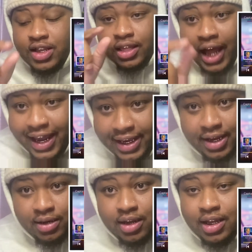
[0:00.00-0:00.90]
Like
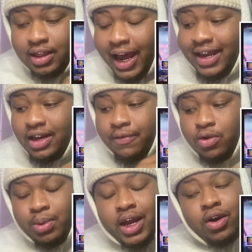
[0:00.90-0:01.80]
it if
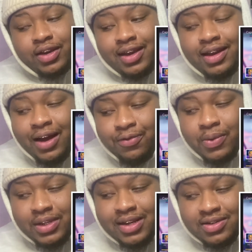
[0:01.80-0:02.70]
you be like, oh yeah, I fuck
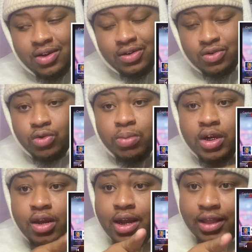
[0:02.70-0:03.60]
with that song too,
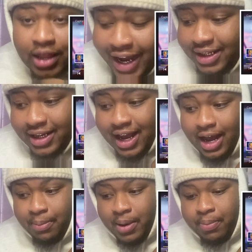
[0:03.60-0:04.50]
bro. Like the
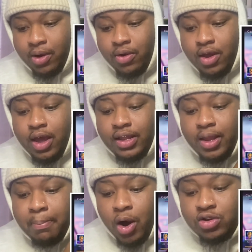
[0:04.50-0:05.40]
comment, bro.
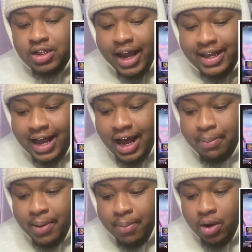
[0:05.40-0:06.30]
The most liked
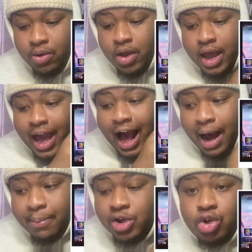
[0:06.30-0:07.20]
comment, bro,
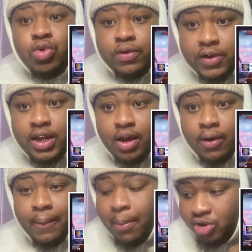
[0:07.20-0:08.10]
I'm gonna do the
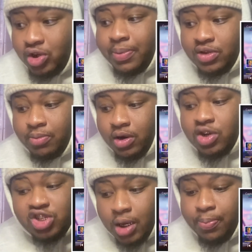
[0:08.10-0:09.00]
video. I'm gonna drop it tomorrow.
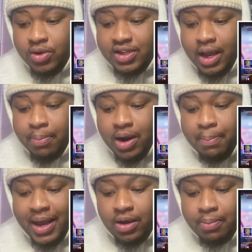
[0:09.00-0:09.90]
Simple as that, bro. I'm
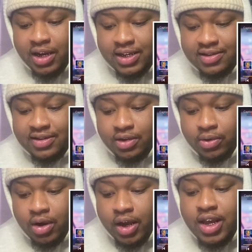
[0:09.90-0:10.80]
back on my consistent
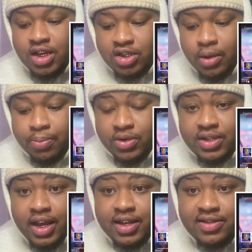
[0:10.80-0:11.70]
grind. Simple as
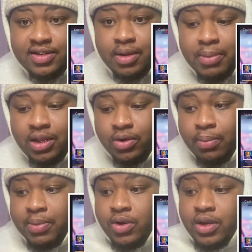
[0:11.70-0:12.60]
that. Consistent mellow in the
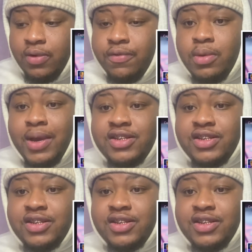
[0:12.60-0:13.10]
building. You feel me?